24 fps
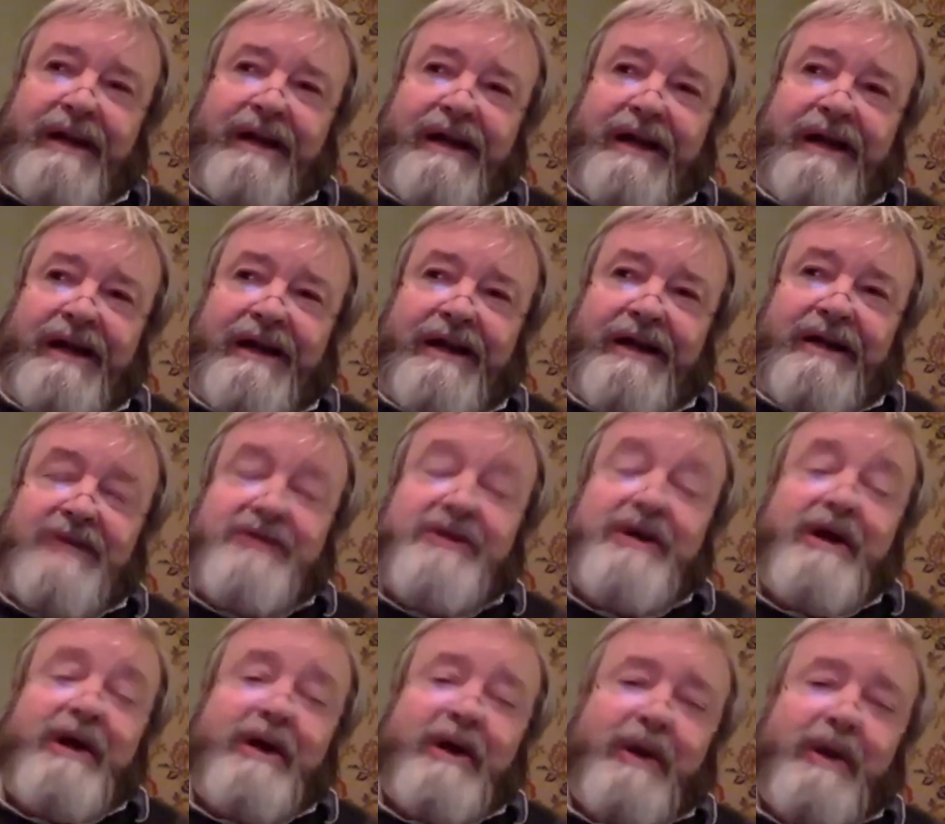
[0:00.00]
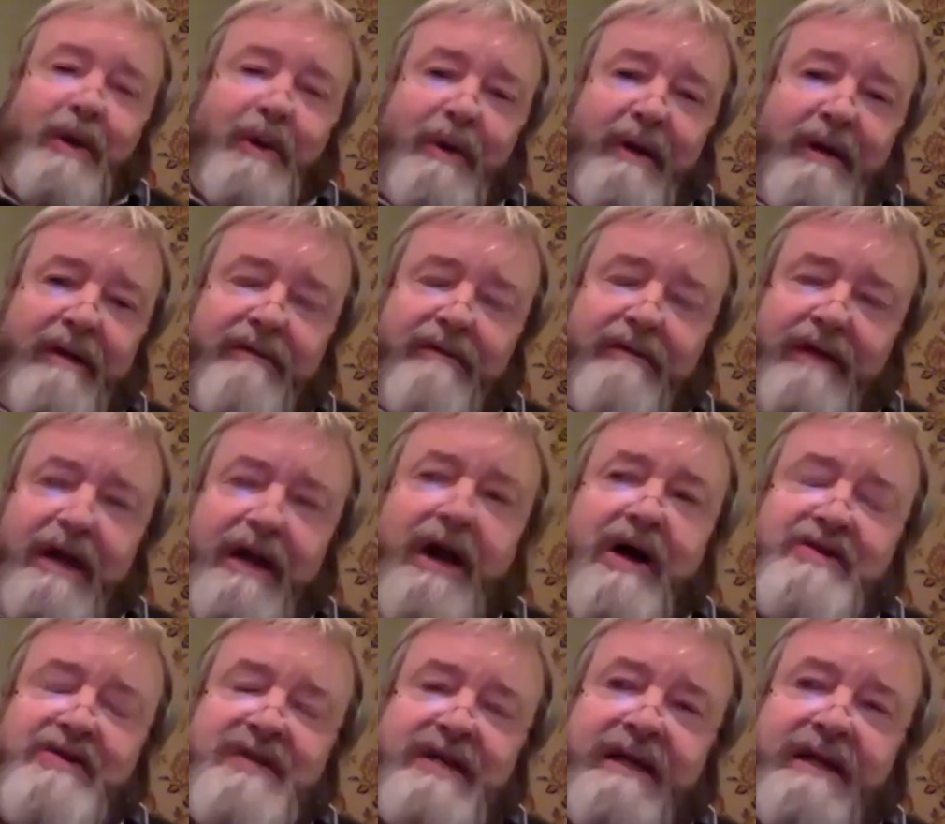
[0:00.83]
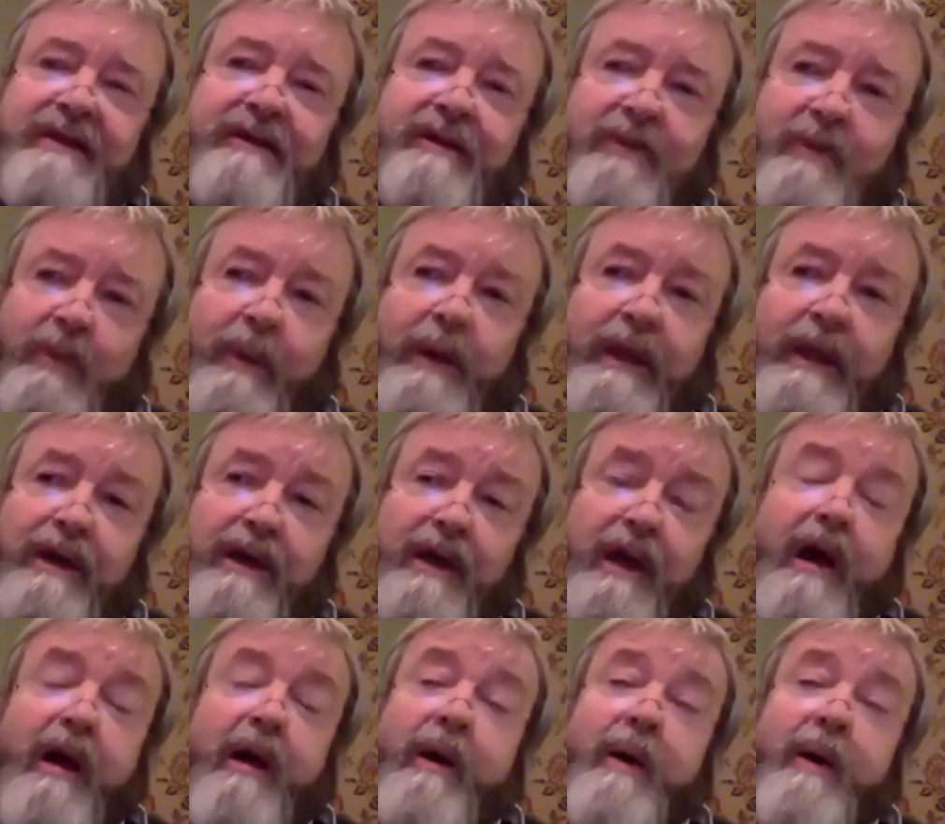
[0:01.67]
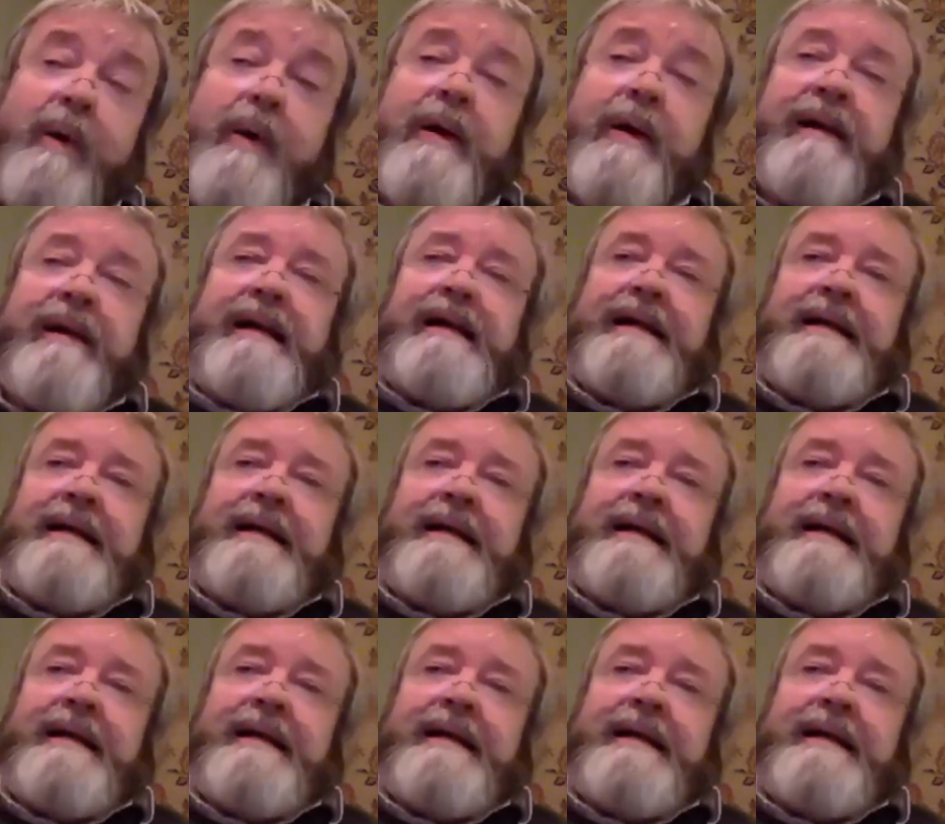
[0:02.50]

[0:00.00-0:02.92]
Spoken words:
eternal or everlasting that we know.